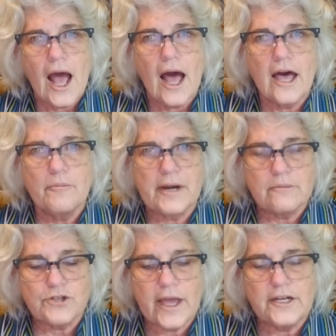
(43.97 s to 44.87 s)
But
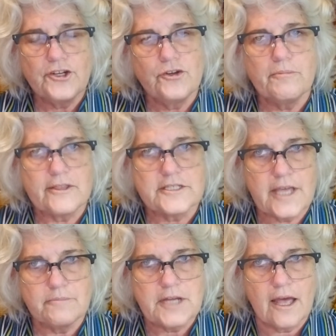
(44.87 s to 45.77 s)
I'm trying to do them at the
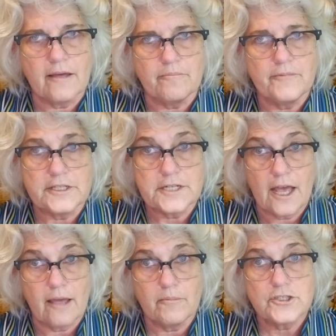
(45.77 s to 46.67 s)
same time this
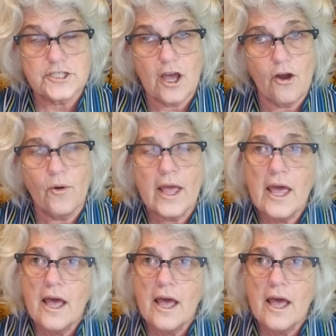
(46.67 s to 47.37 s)
time. So